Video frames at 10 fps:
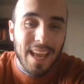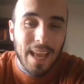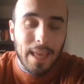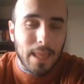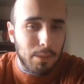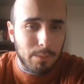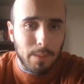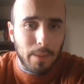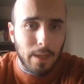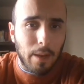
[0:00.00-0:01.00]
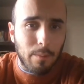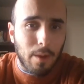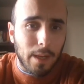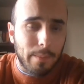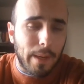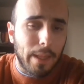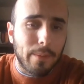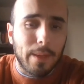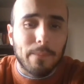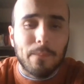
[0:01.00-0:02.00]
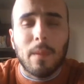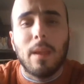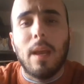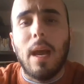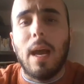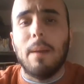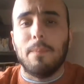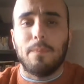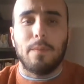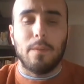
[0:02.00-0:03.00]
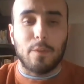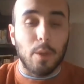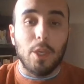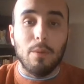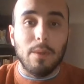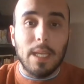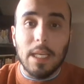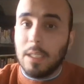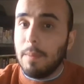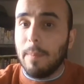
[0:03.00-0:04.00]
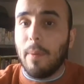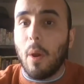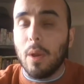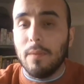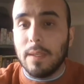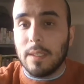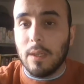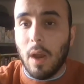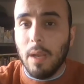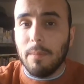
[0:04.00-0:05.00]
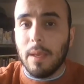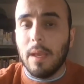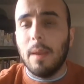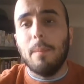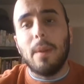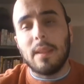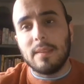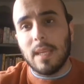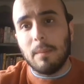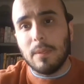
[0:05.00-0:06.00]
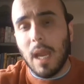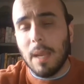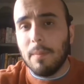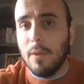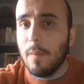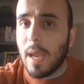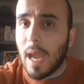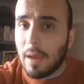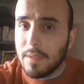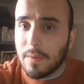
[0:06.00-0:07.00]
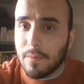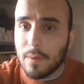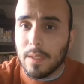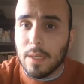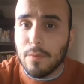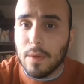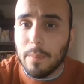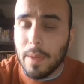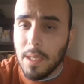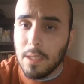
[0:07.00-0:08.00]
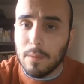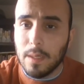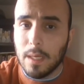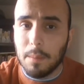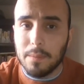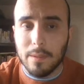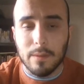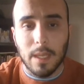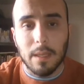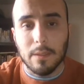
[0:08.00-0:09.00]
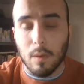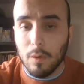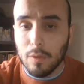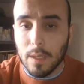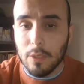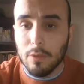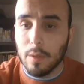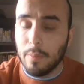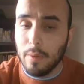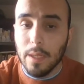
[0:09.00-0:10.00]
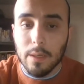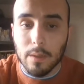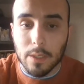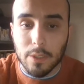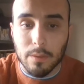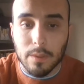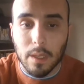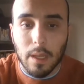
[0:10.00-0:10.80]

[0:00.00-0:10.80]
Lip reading: That was me being ironic, by the way. So you need to be a part of this economy. But at the same time, you may have differing opinions when it comes to, say, social issues or political issues.